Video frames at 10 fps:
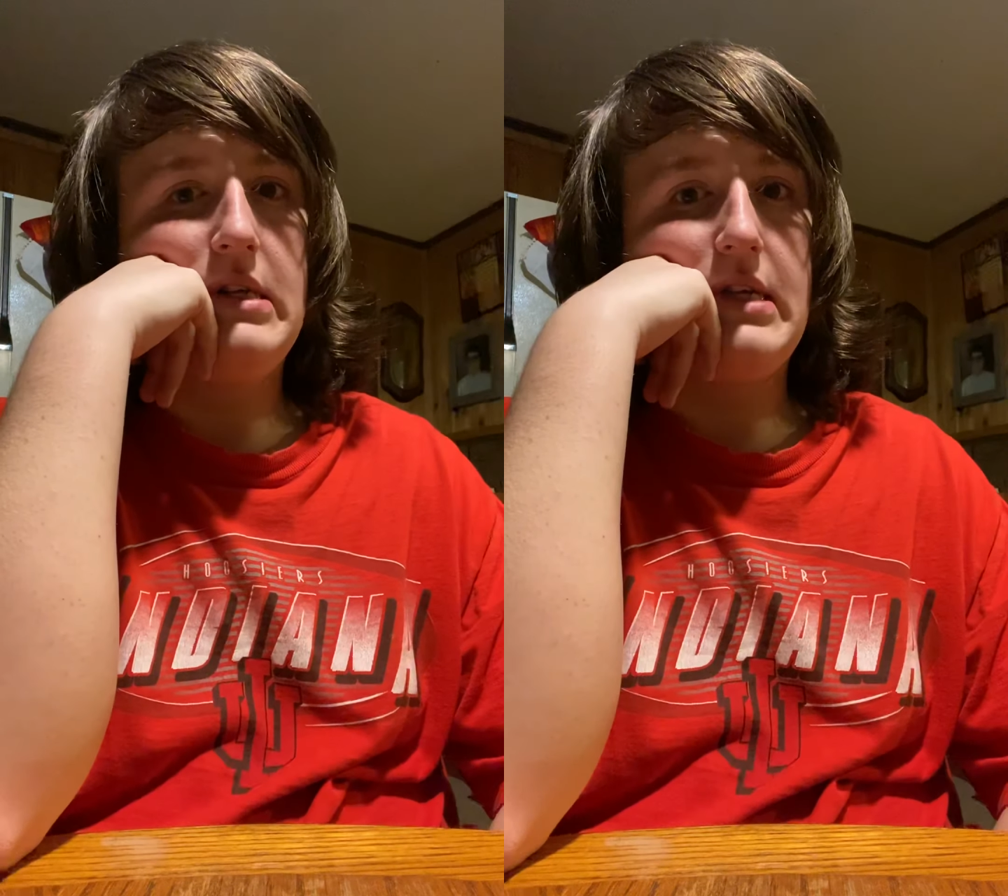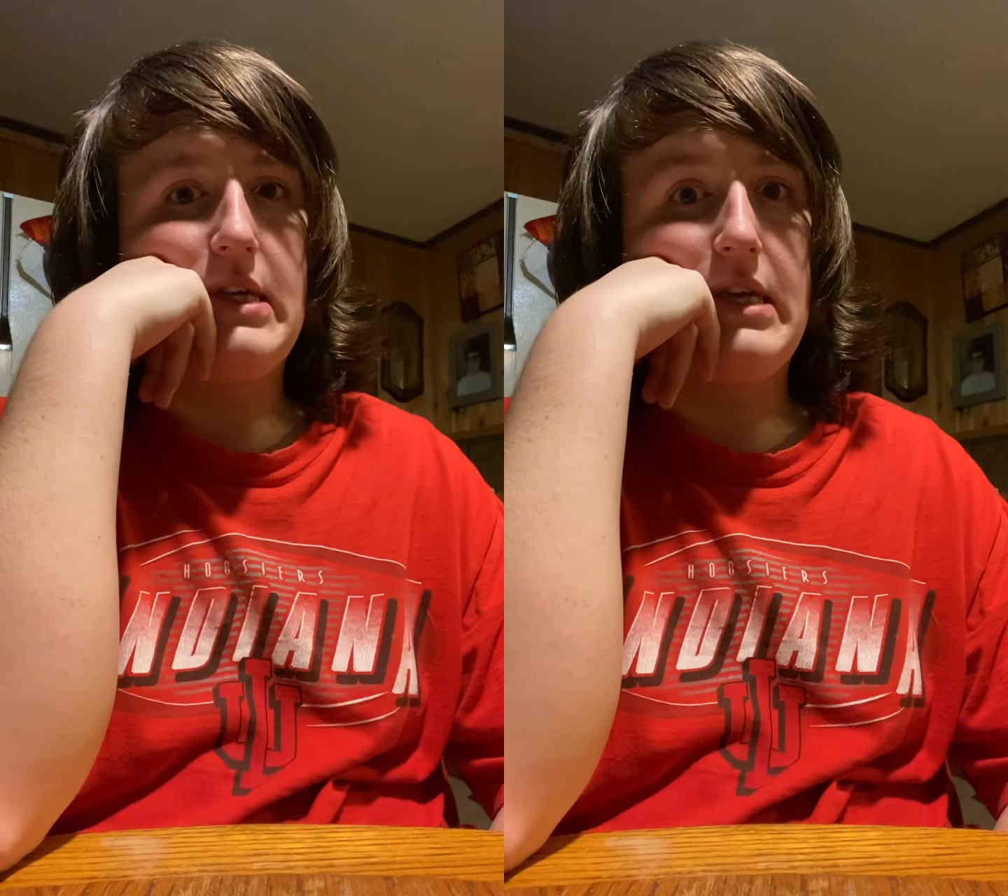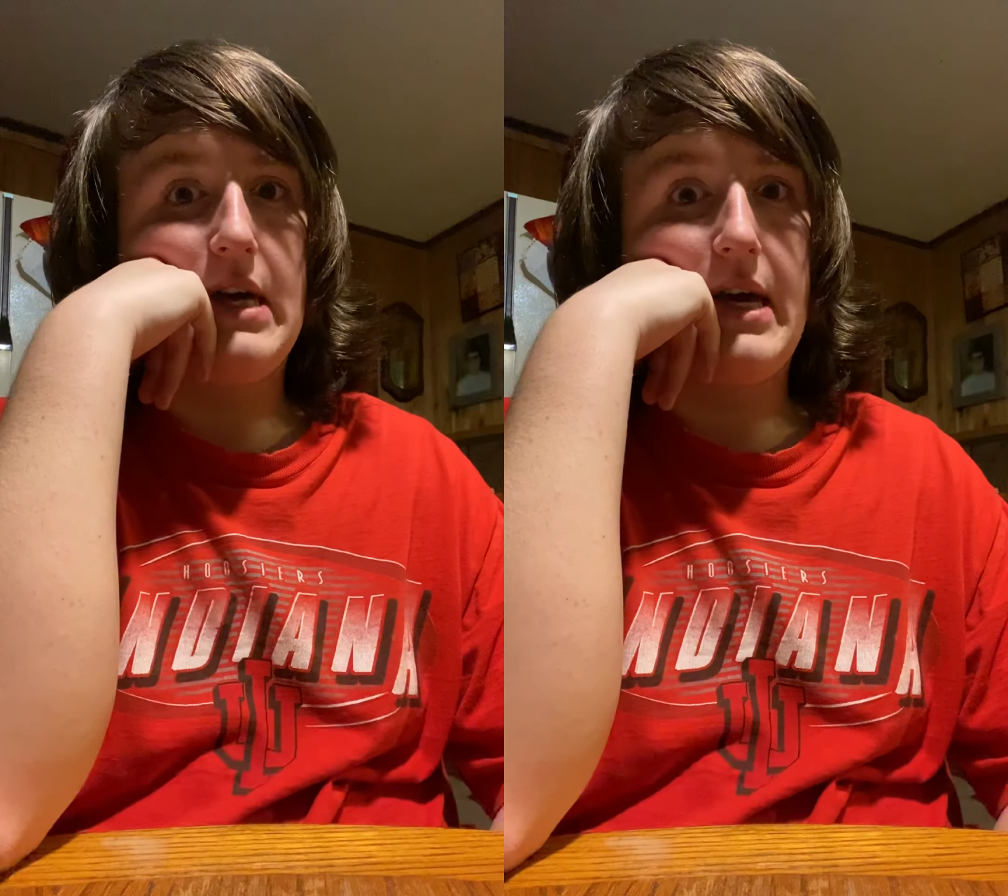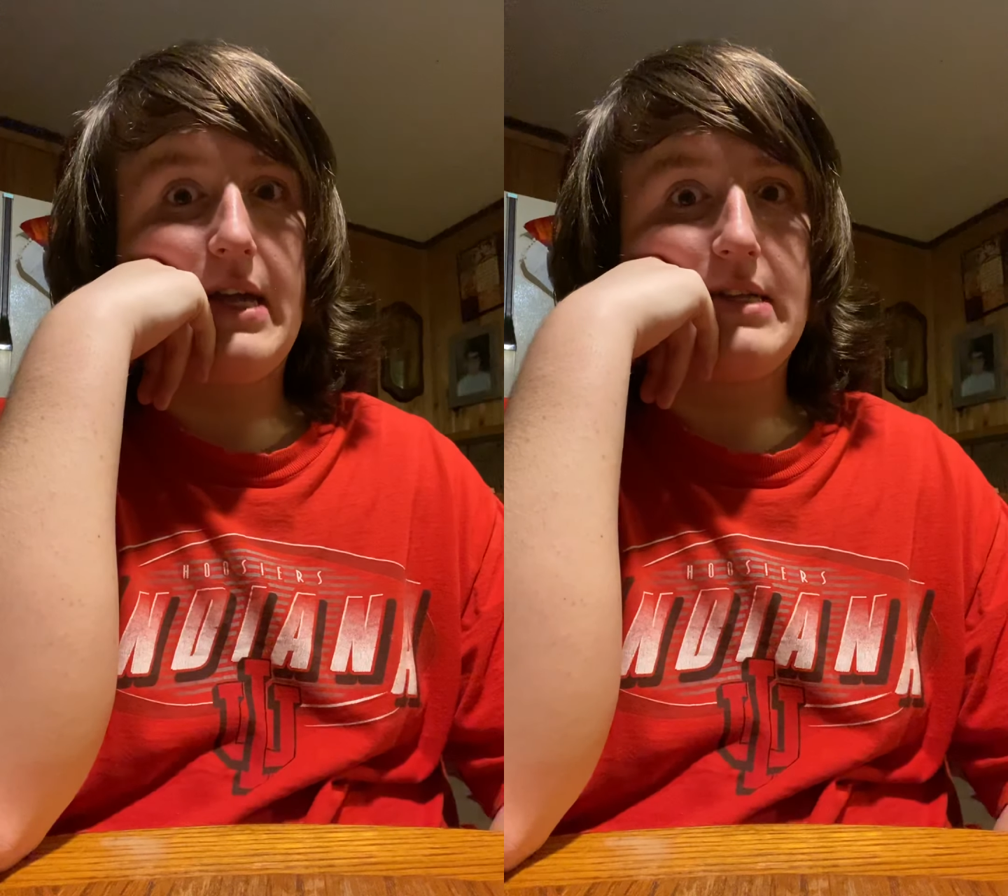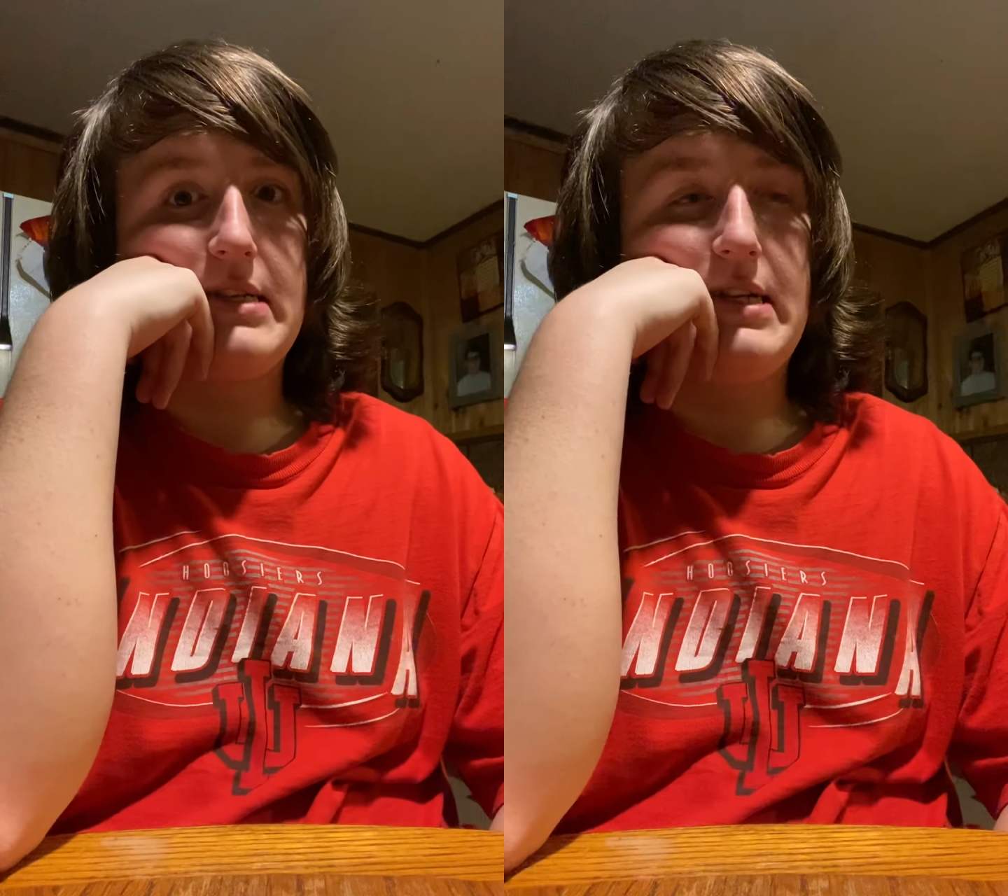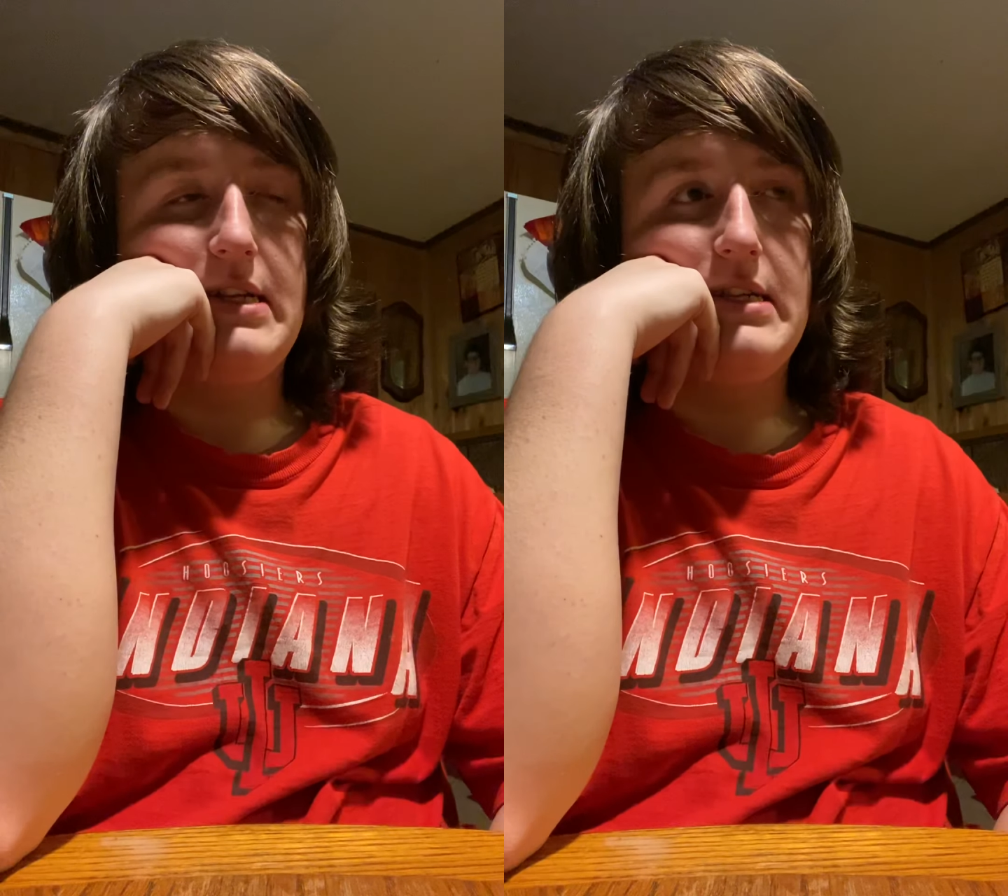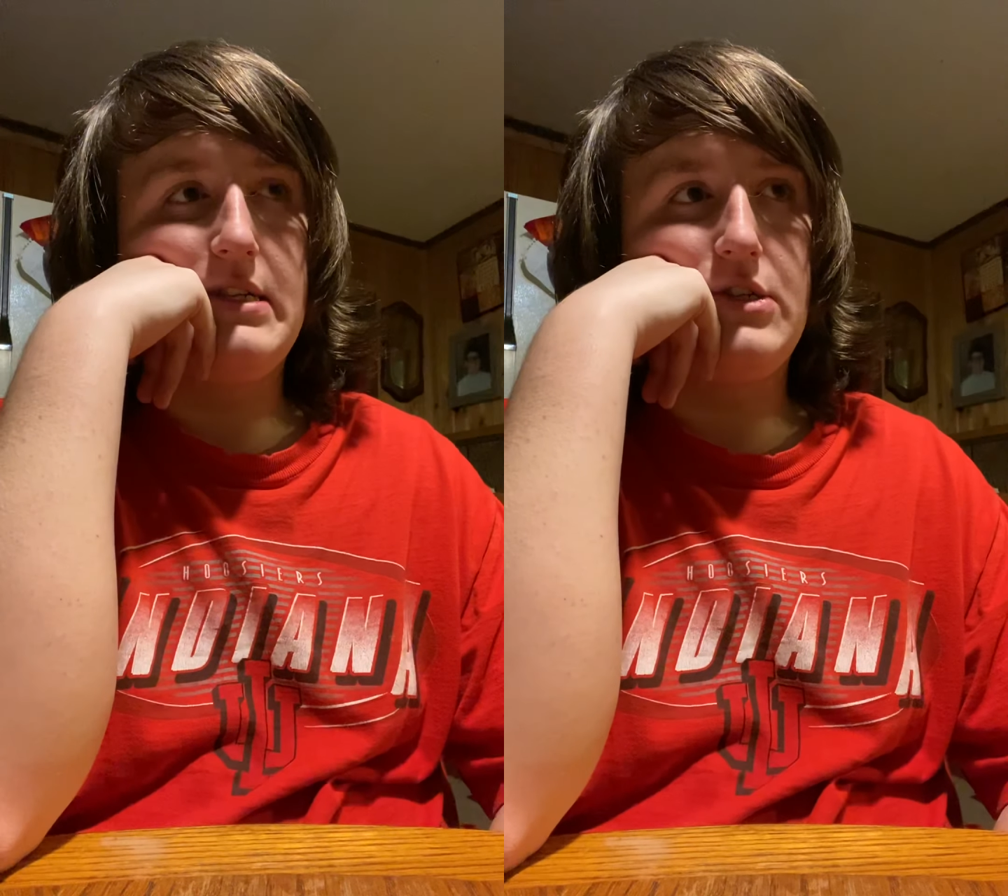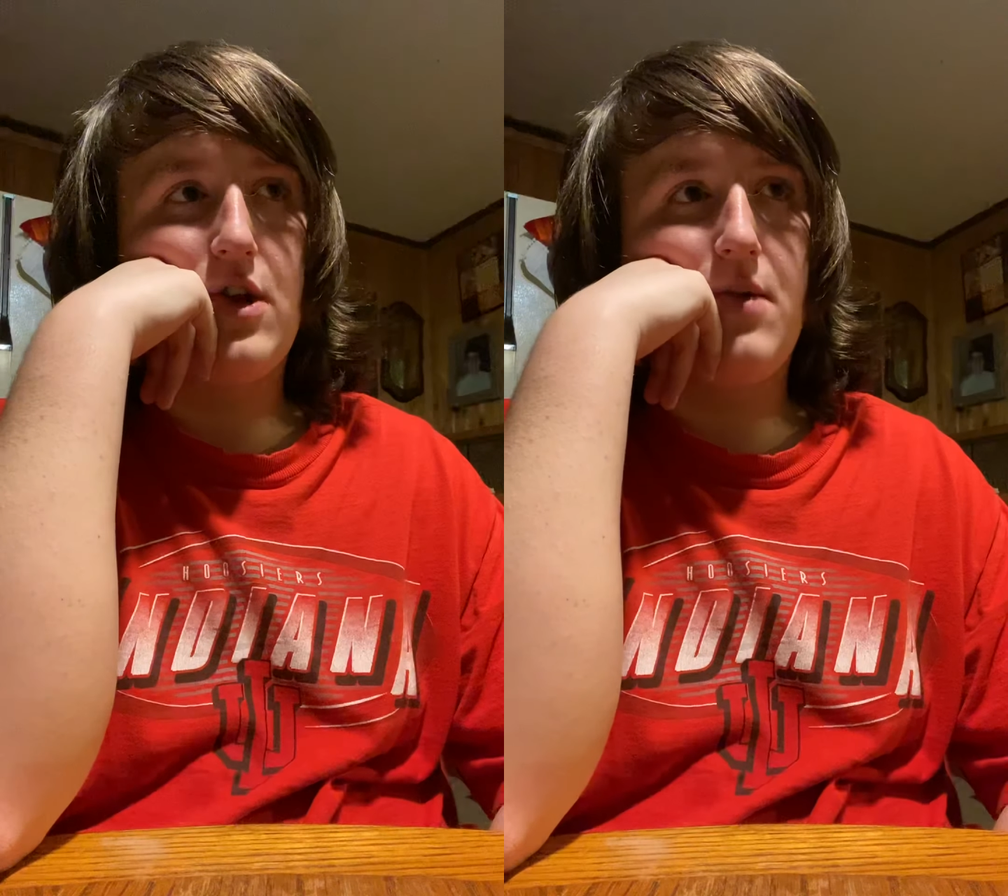yikes, ladies
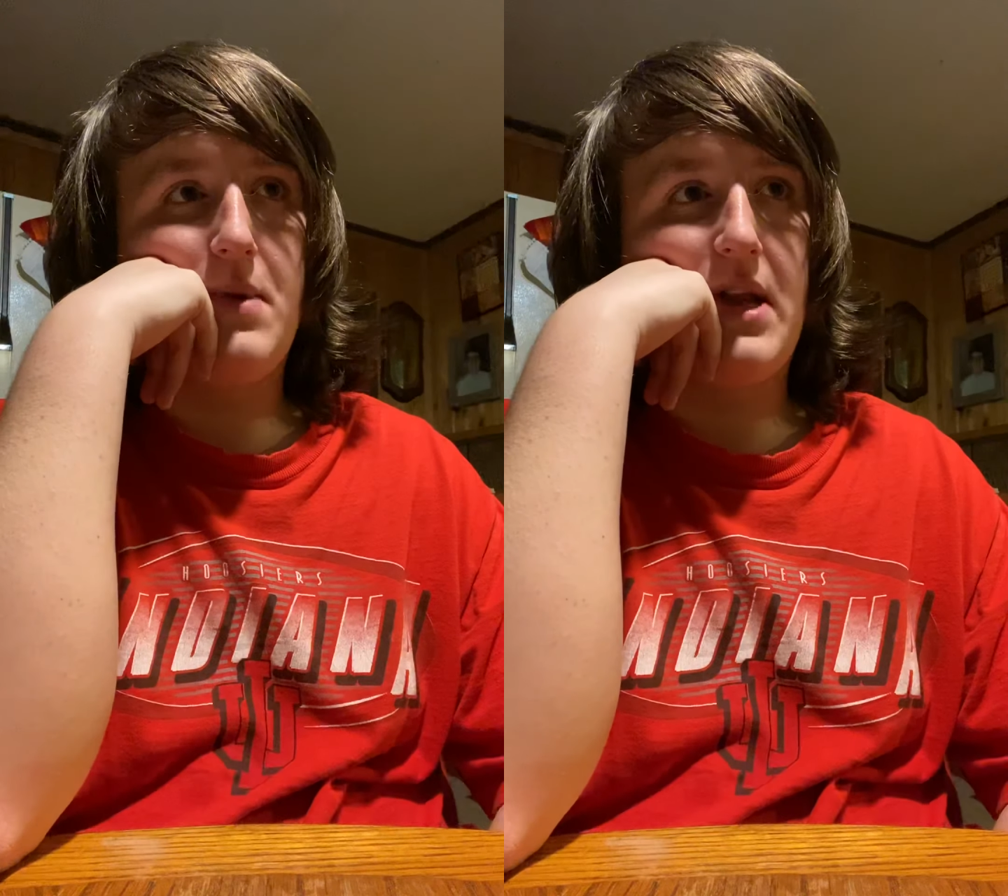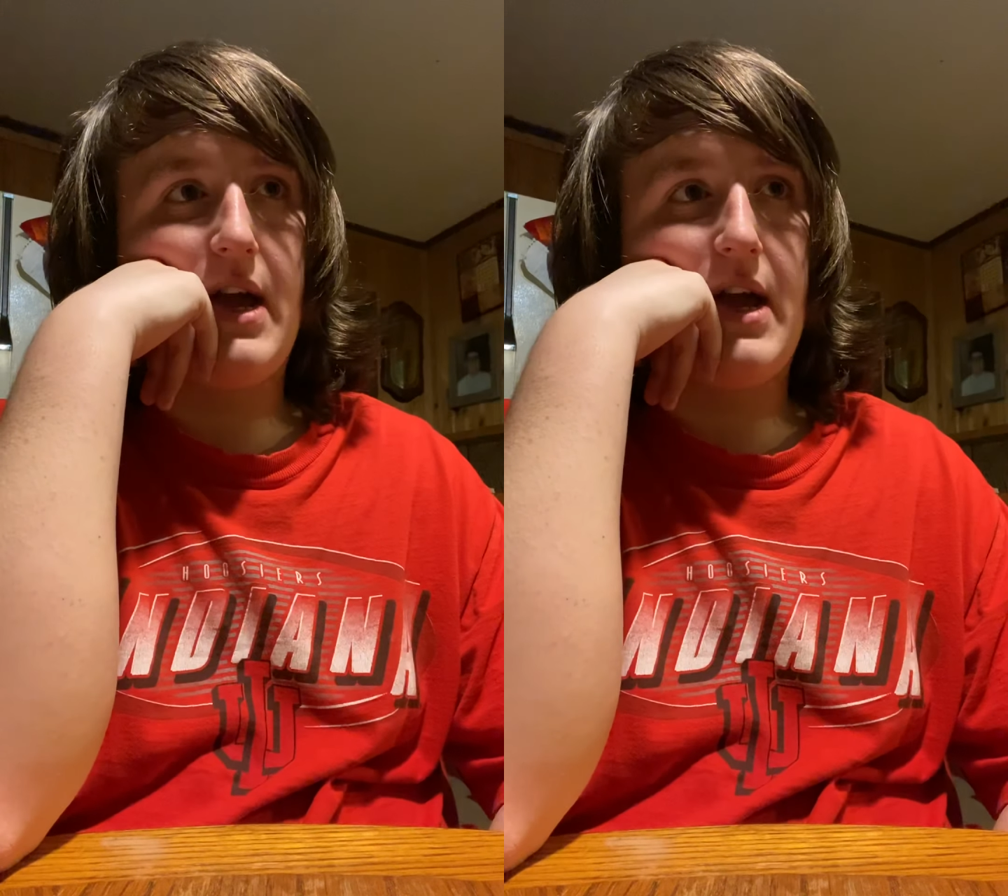and gentlemen,